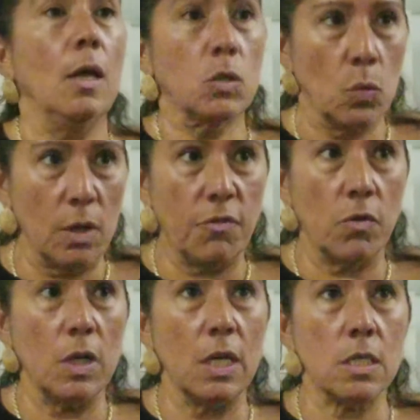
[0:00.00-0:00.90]

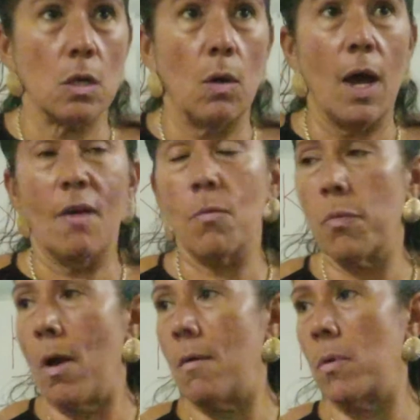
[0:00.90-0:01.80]
24 years old, I have a
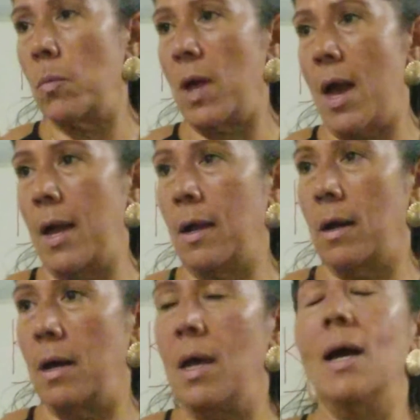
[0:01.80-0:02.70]
problem with anger.